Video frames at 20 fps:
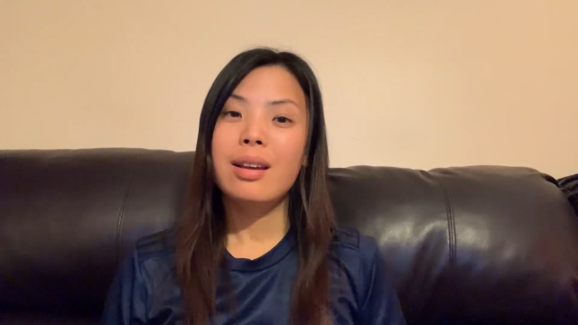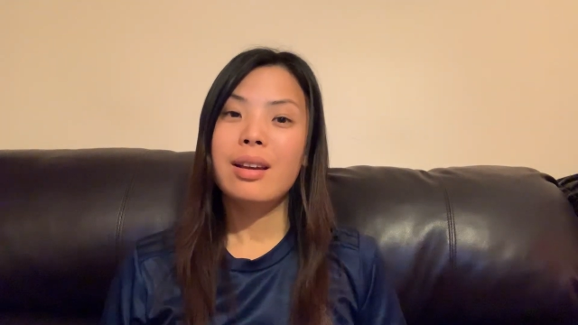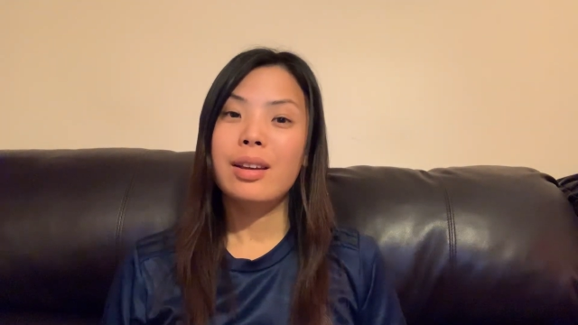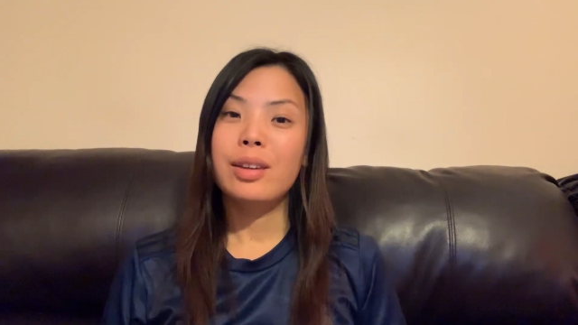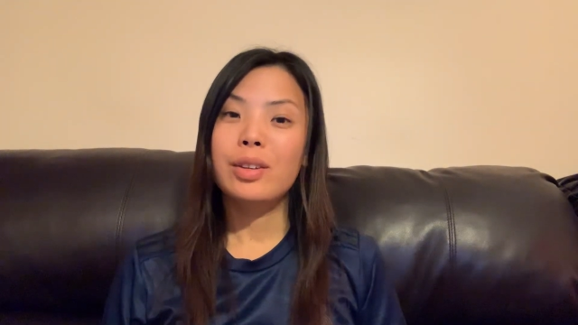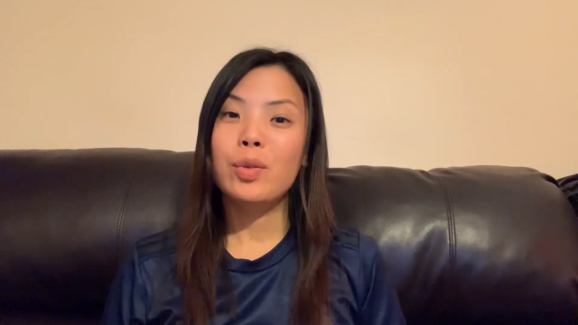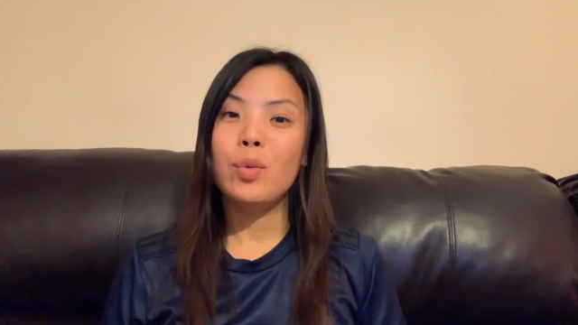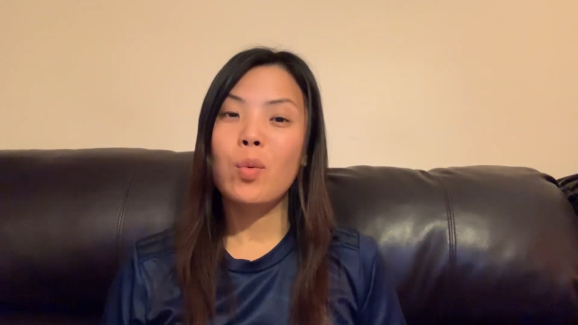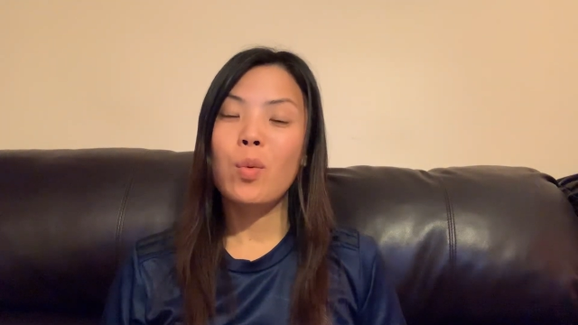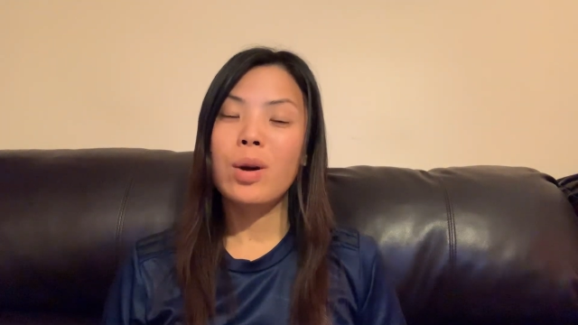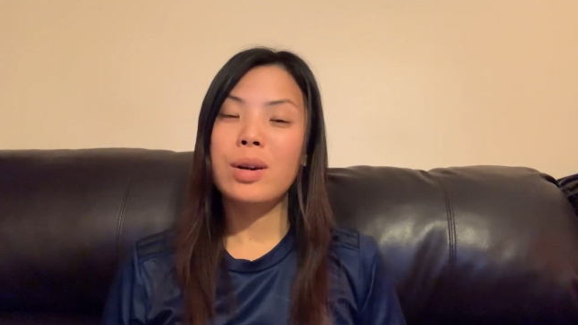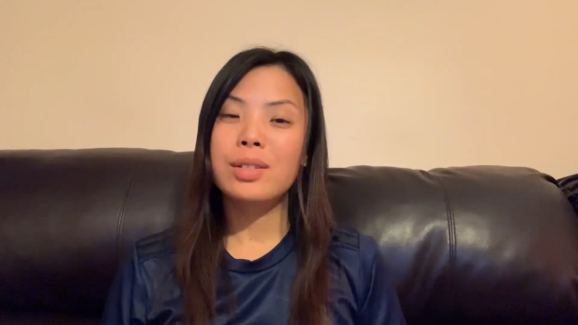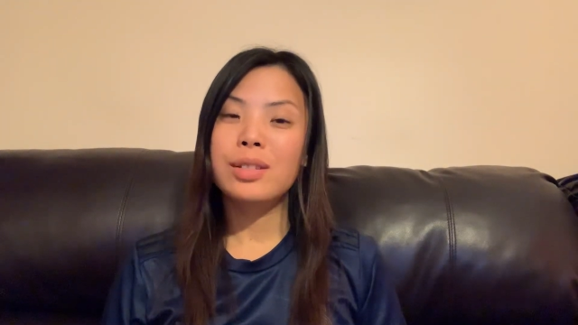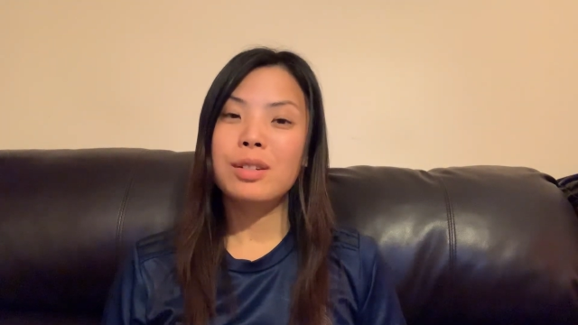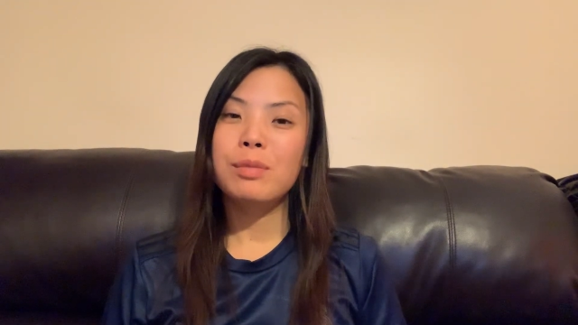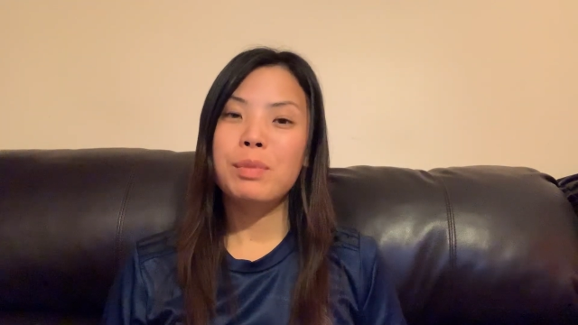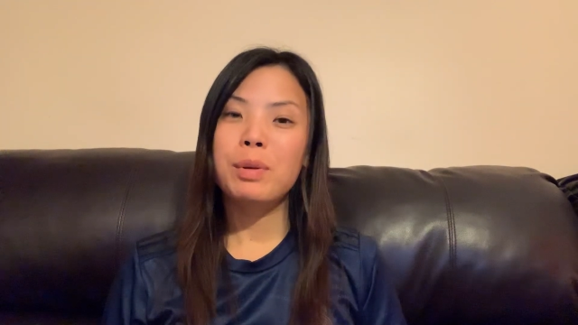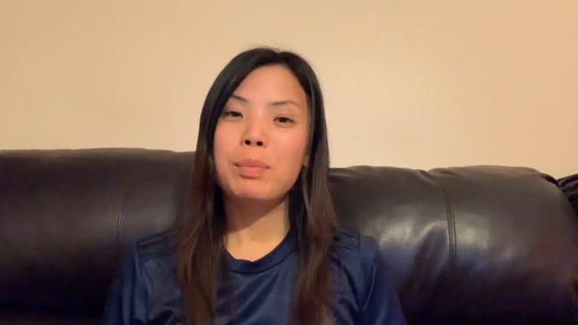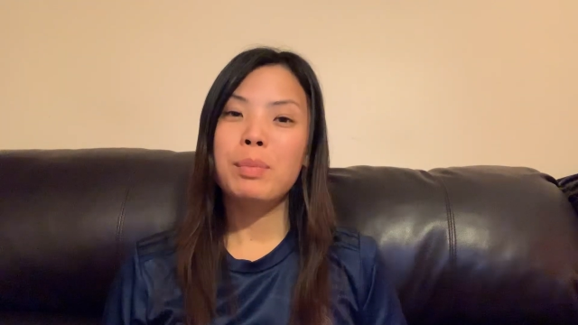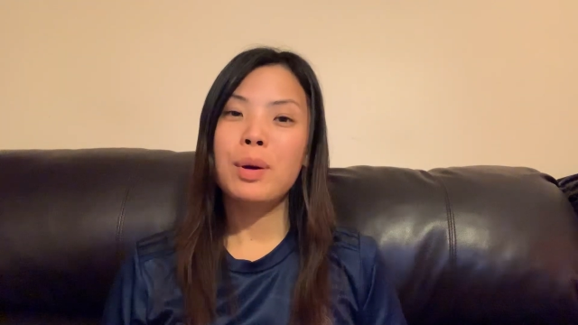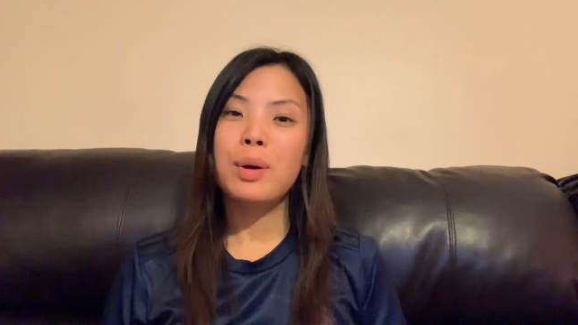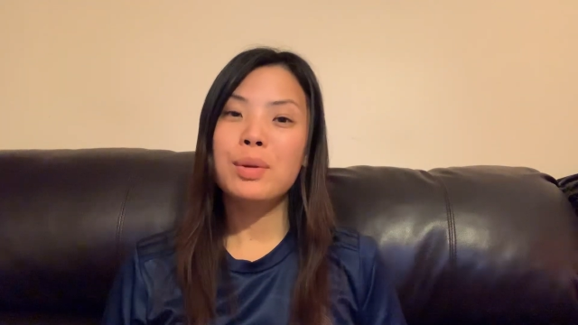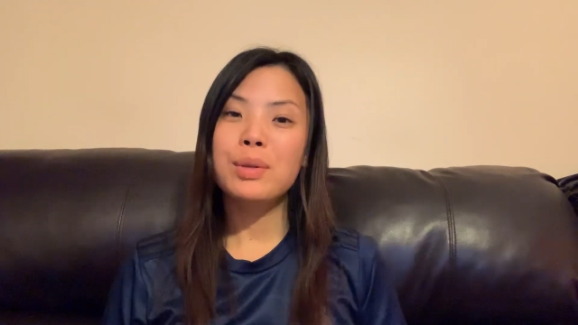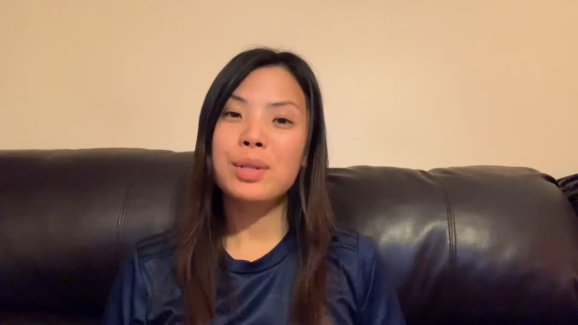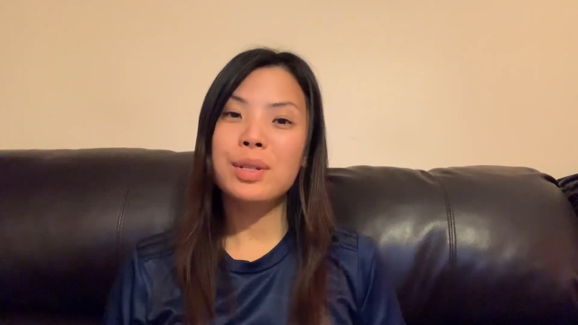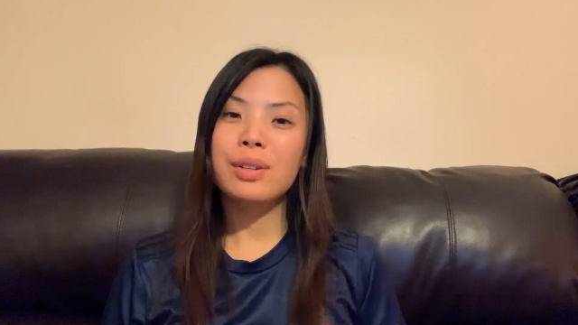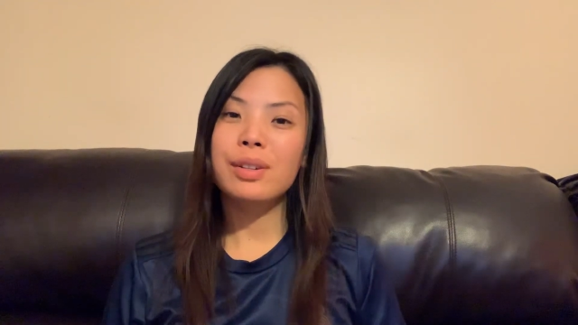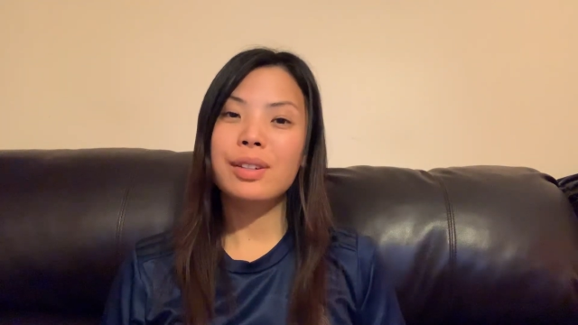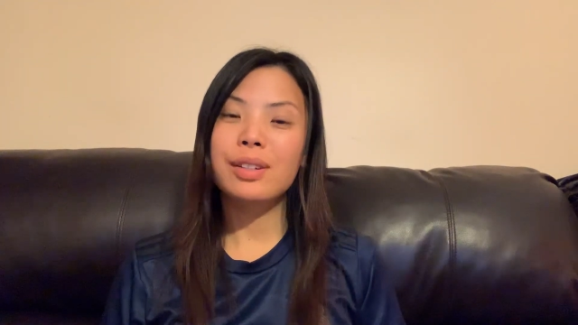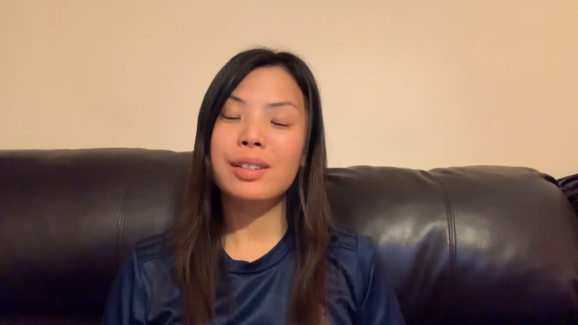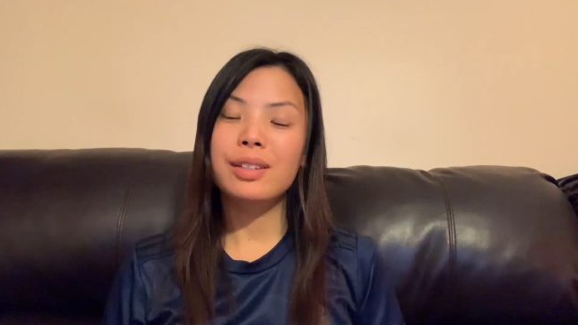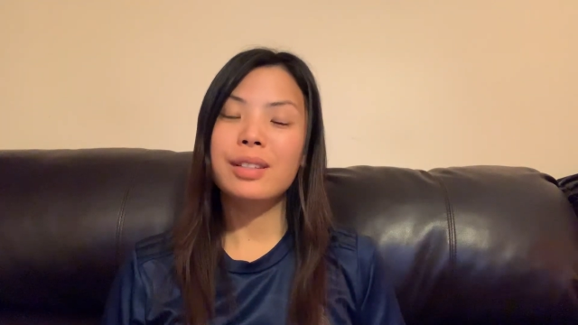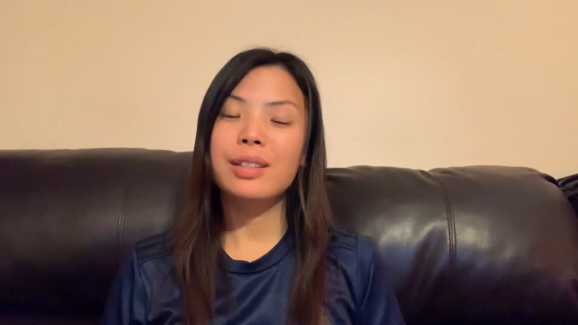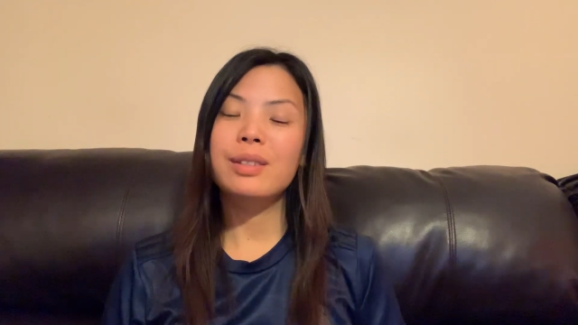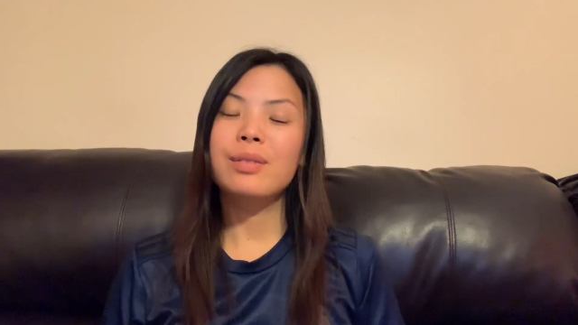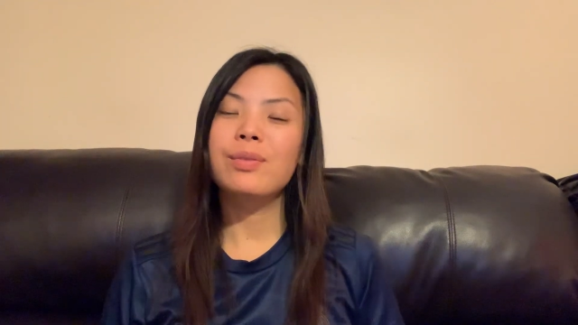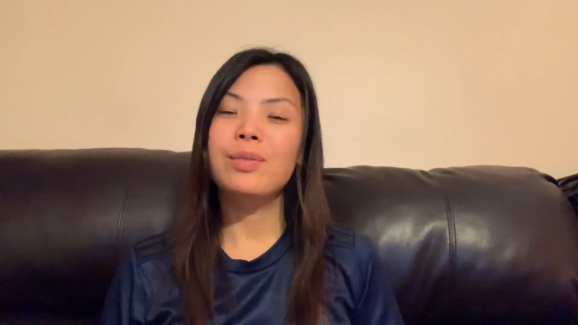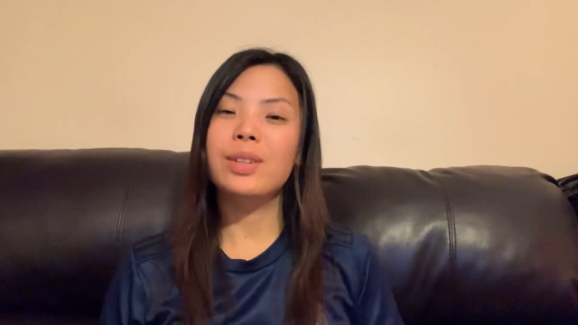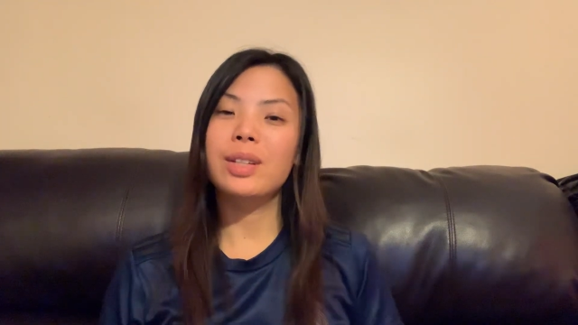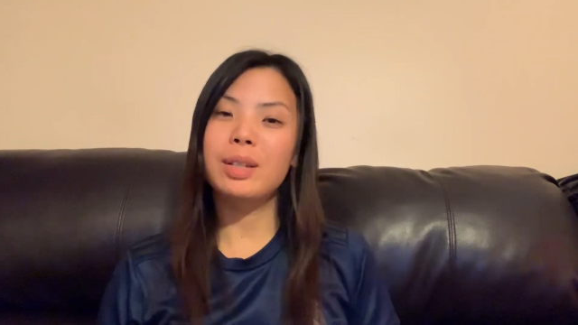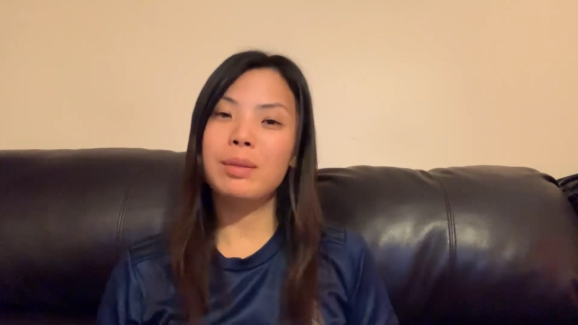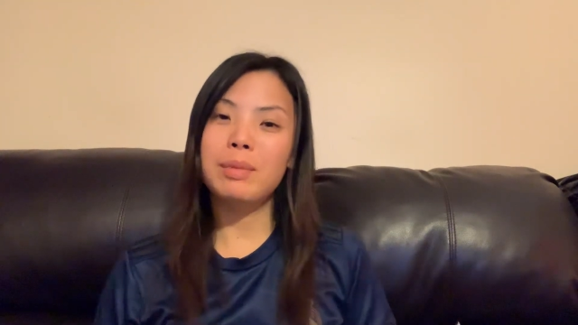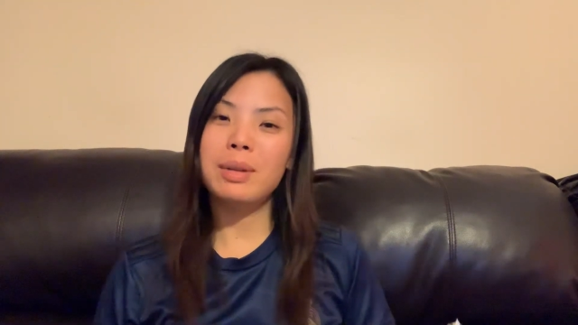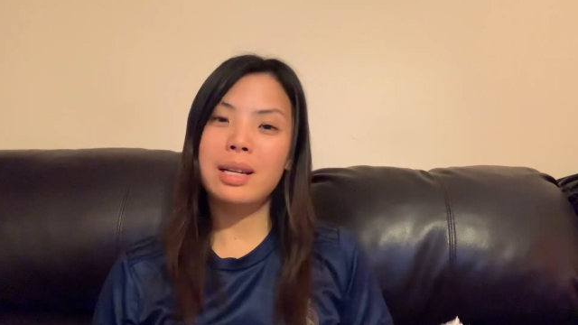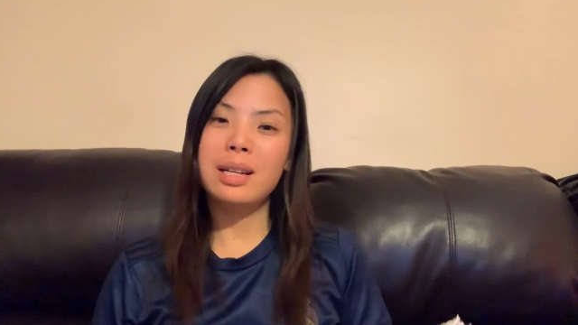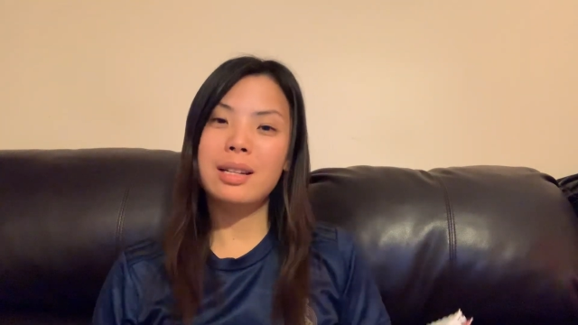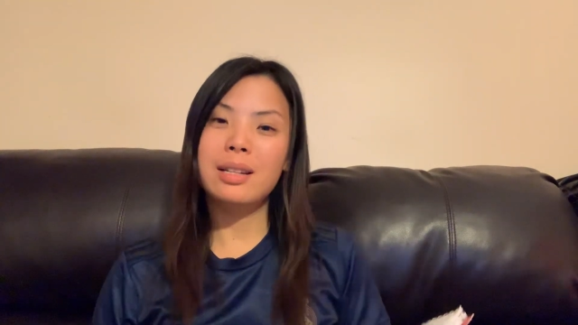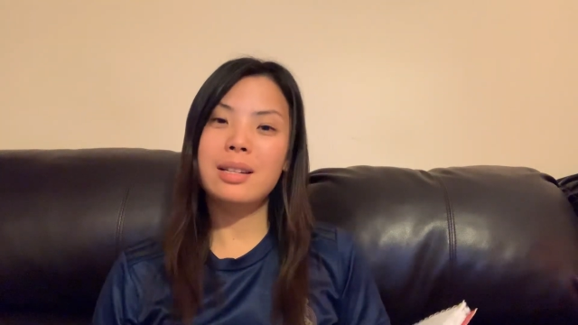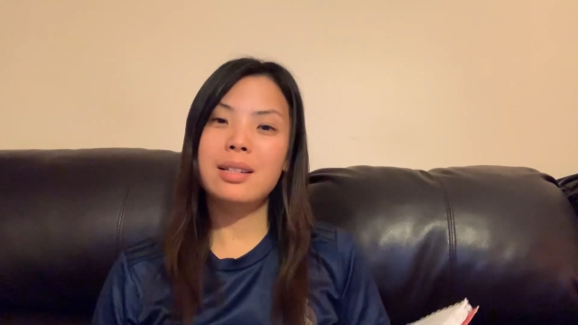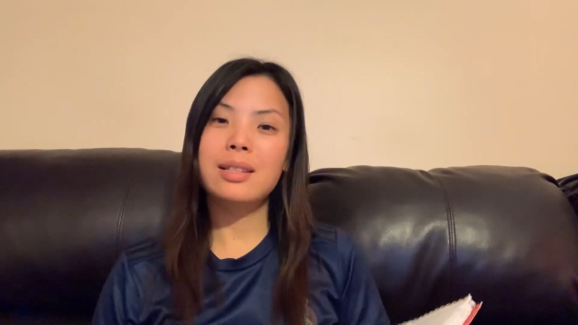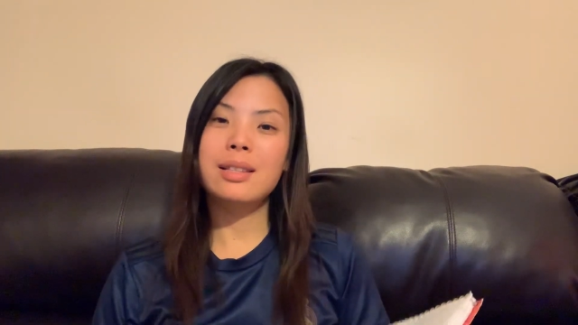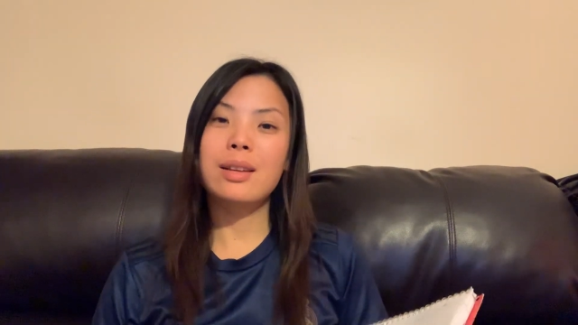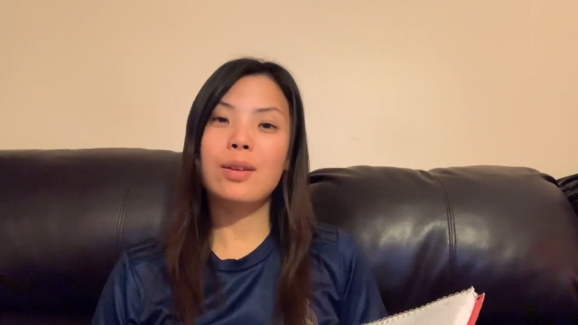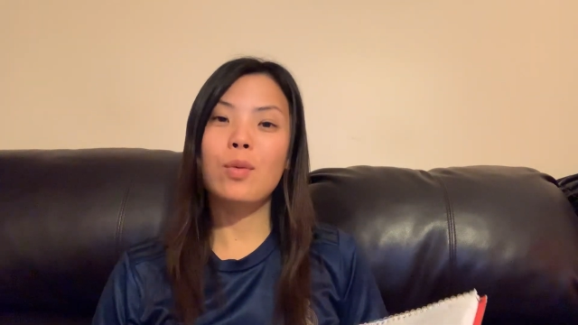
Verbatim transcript: and you want to propose to her in Vietnamese,